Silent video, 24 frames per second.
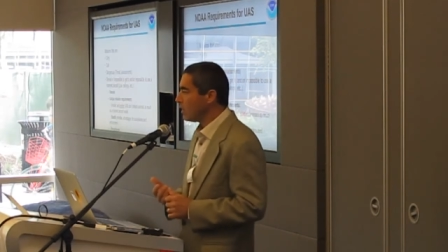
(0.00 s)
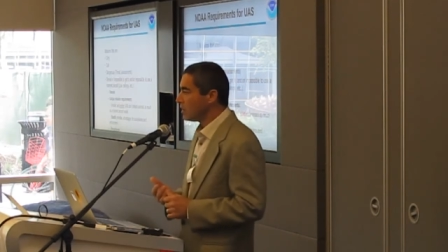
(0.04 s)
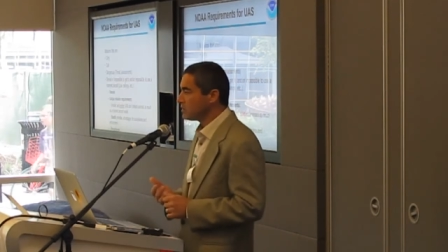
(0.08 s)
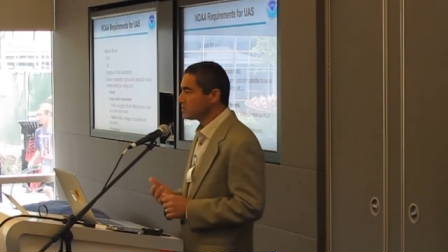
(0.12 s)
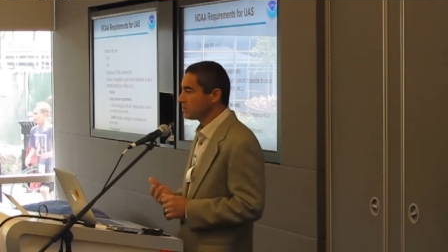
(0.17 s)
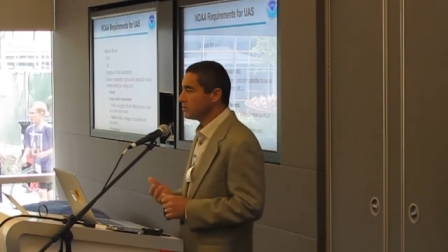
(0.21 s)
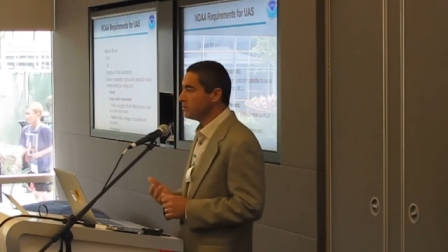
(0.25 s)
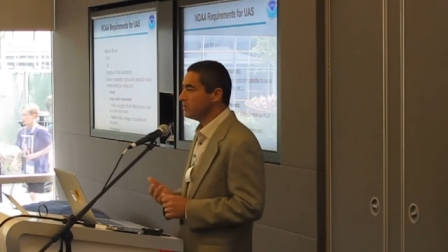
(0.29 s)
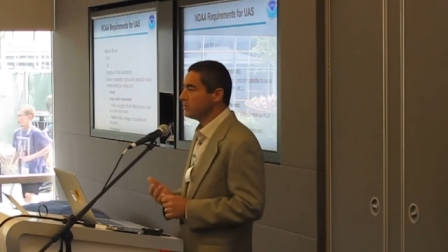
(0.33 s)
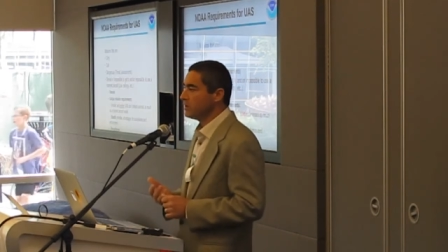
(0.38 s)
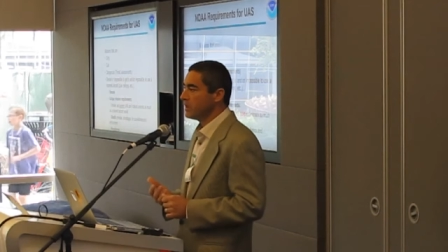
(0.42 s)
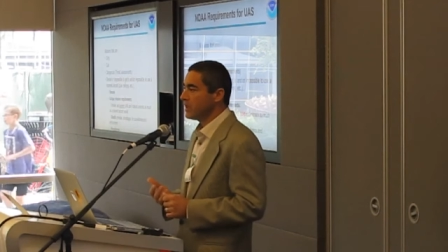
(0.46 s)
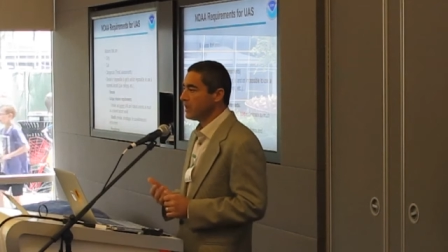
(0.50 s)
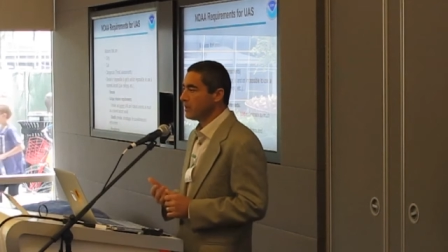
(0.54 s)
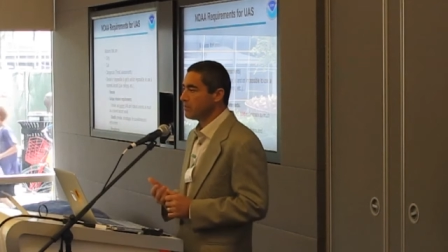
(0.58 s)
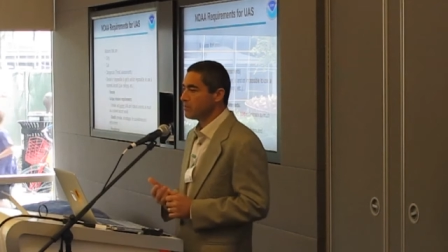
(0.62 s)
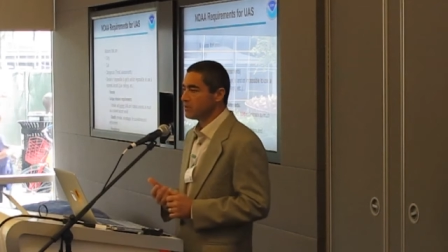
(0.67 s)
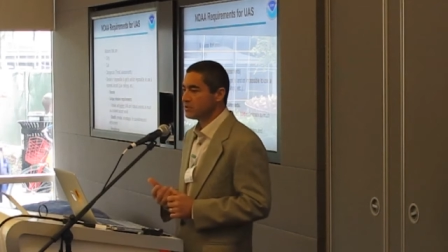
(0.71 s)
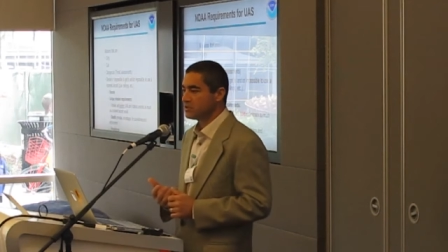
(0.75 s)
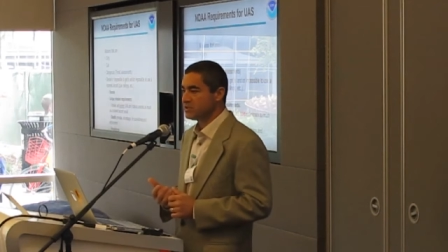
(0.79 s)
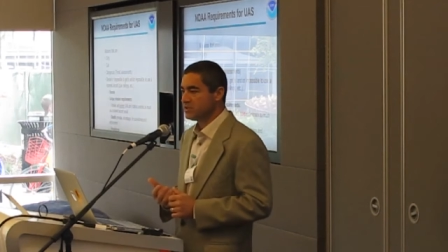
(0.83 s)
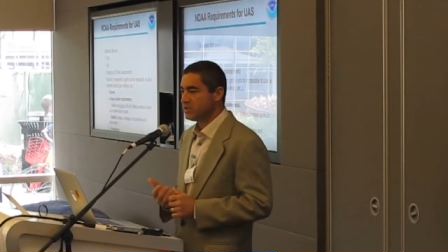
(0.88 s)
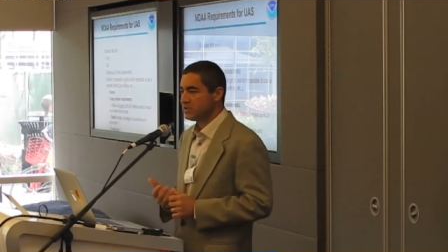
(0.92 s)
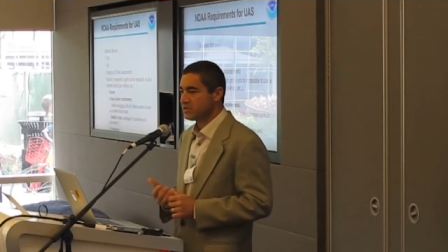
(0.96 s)
Also, you can get a
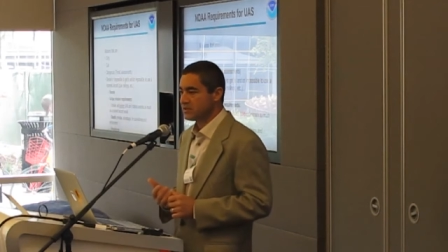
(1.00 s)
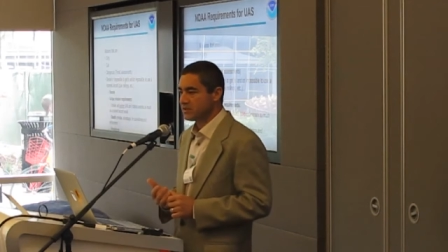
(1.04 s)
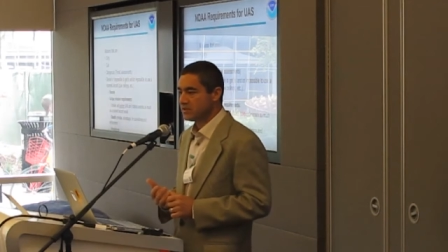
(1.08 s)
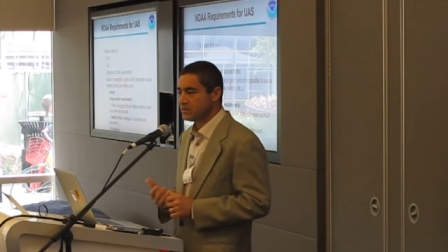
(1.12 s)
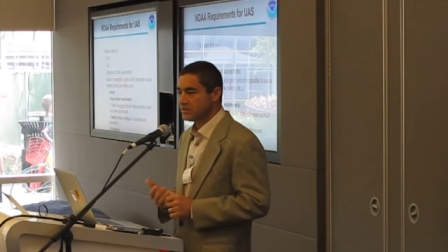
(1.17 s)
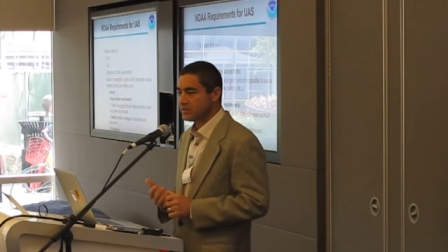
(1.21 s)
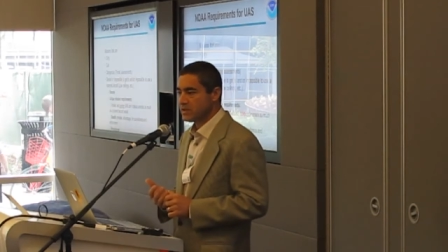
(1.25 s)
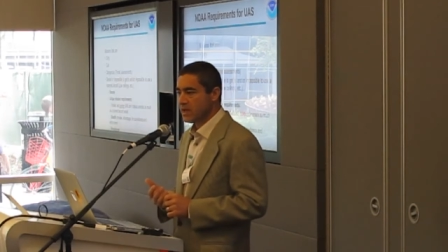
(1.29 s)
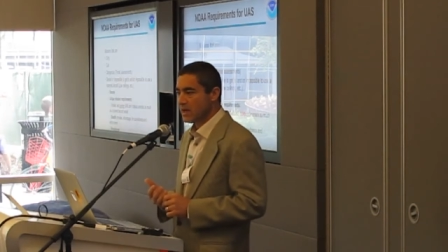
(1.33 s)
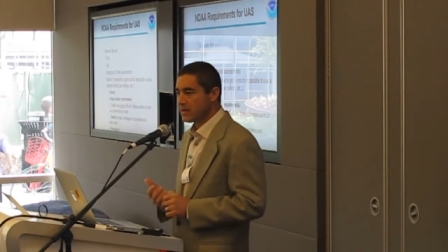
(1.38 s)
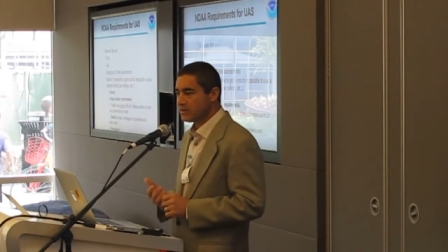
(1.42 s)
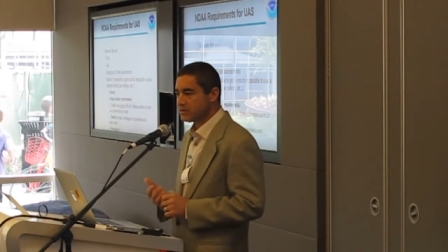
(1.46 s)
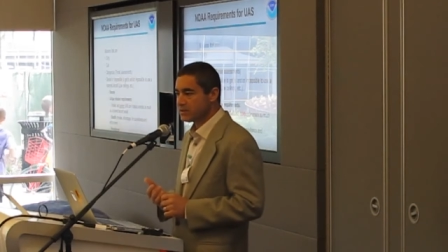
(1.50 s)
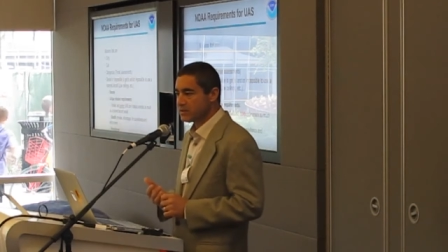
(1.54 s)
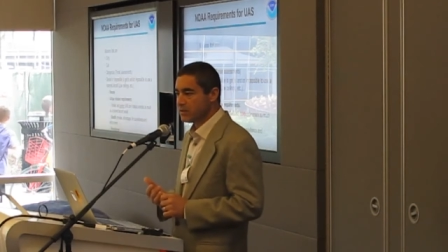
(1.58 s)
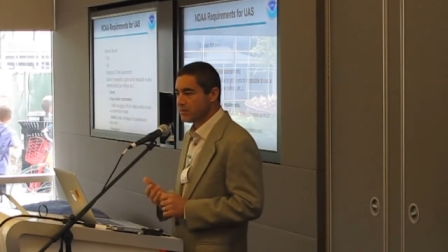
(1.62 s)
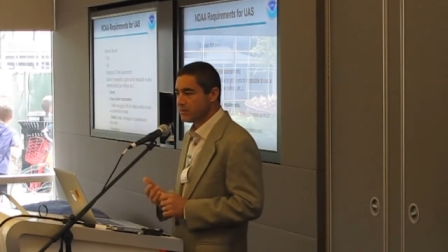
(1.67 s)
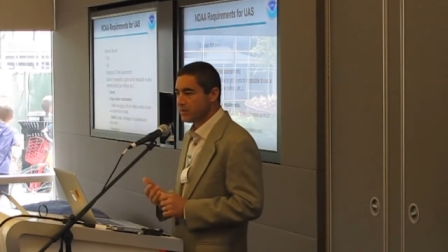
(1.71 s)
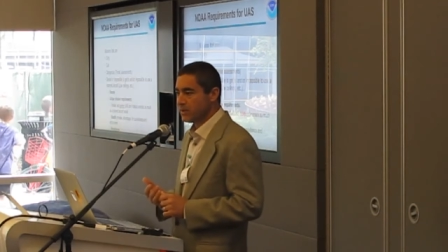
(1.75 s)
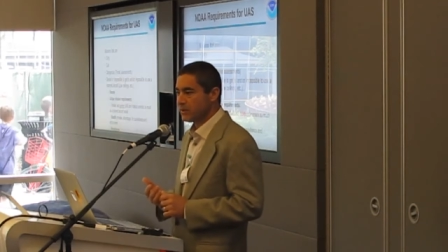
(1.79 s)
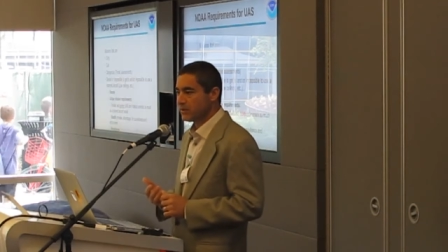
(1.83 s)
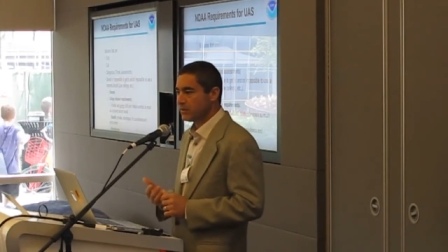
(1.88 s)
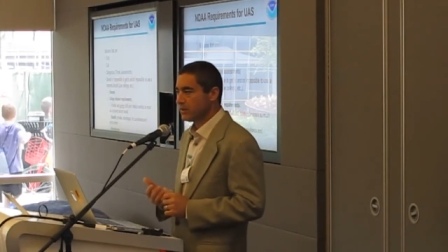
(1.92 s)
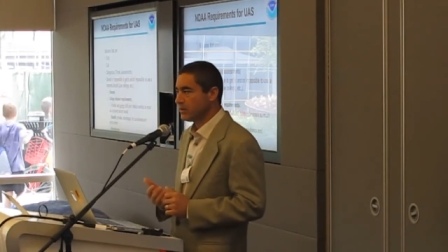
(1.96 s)
persistence out of
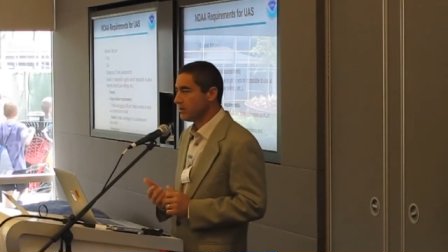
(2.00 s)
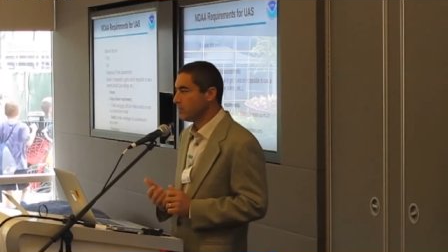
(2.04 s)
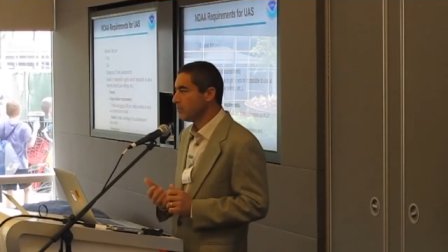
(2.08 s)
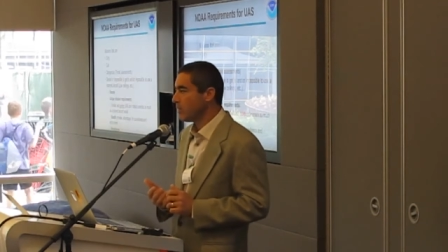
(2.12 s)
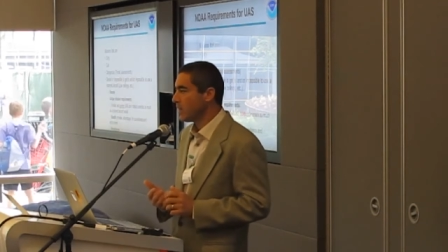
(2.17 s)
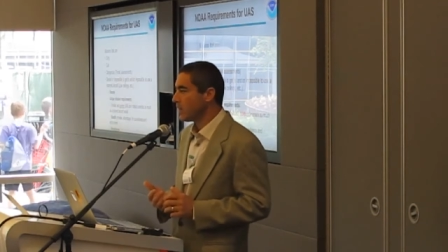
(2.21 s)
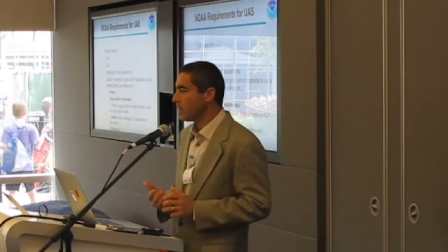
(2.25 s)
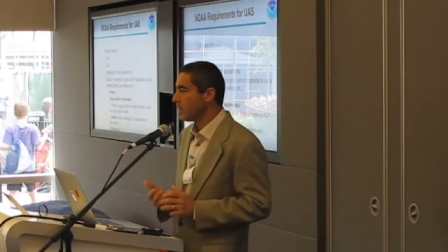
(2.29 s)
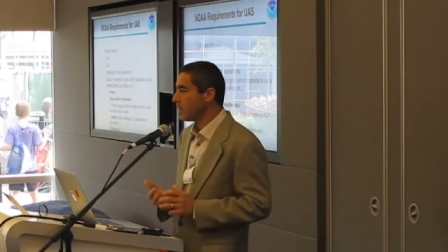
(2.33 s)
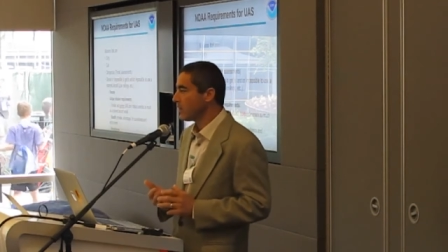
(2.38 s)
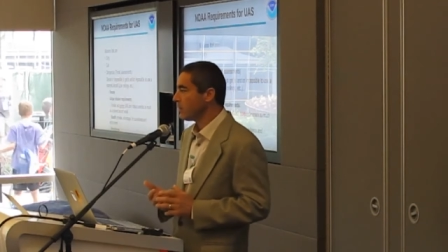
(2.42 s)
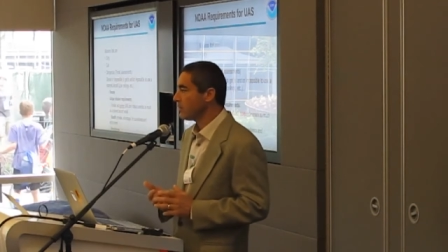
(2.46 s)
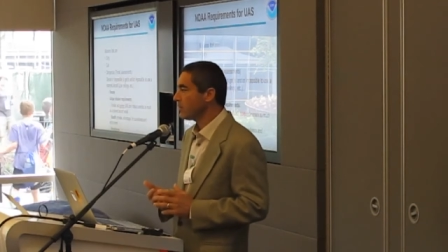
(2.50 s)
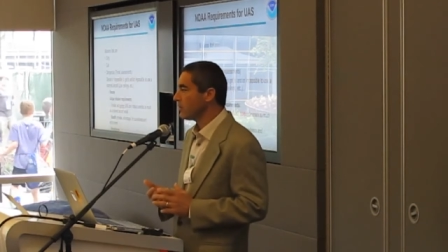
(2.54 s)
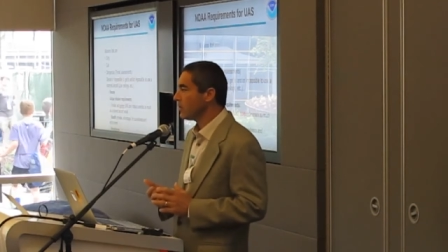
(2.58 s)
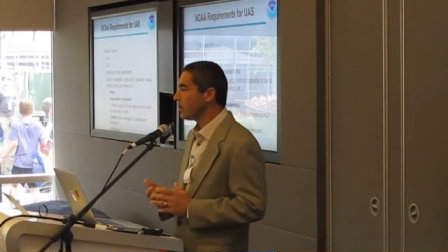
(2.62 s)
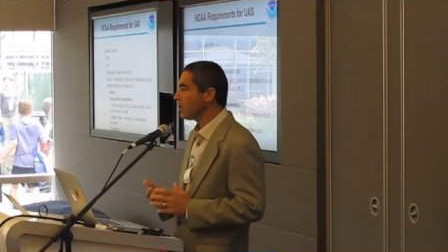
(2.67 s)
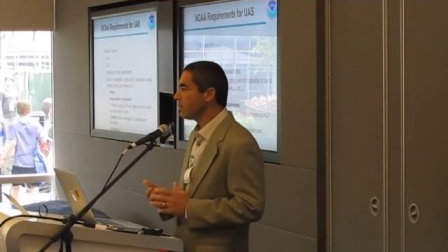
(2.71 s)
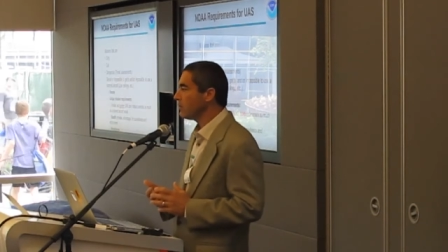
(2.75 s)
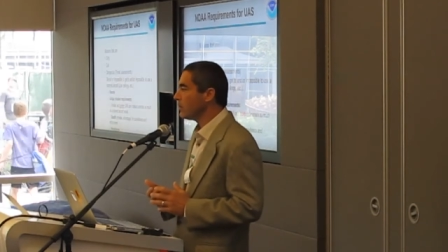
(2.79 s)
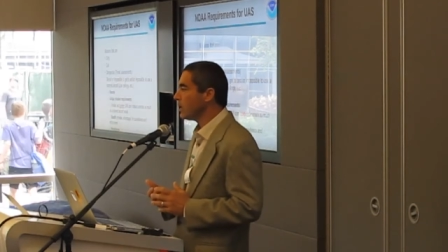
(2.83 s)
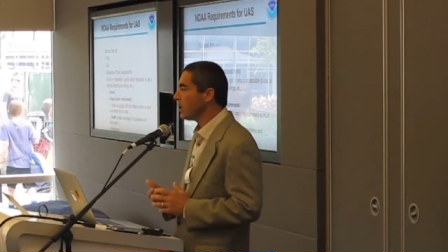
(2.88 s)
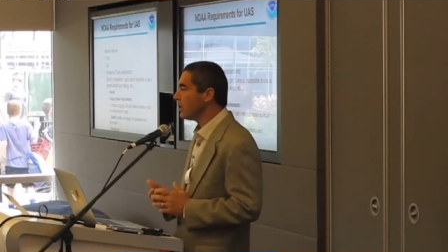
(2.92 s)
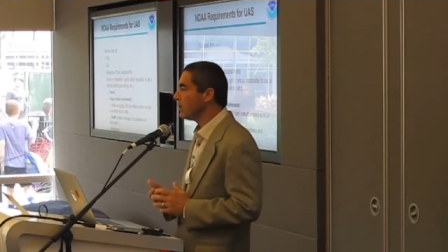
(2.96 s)
something that you may not have
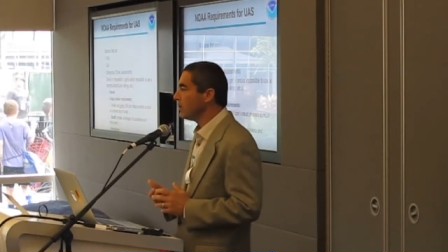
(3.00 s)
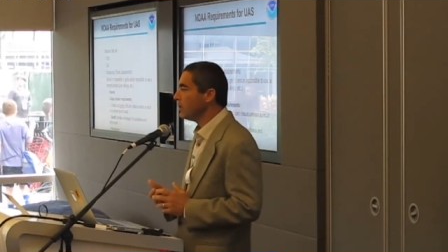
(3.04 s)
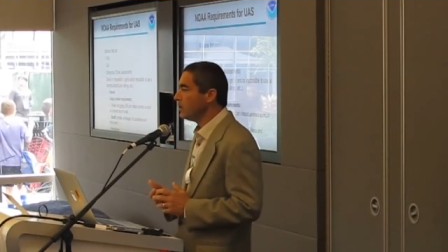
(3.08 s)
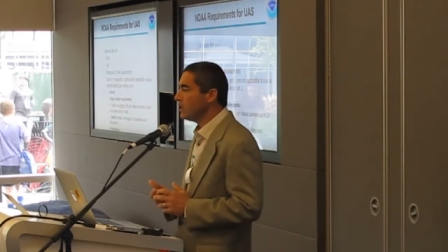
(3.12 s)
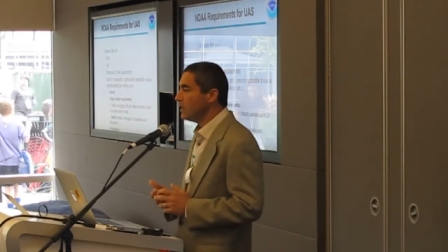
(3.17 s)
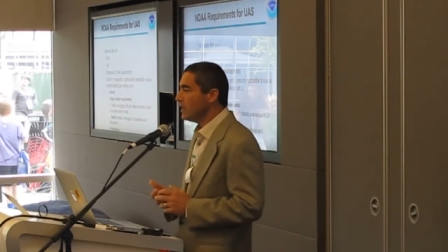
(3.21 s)
thought about,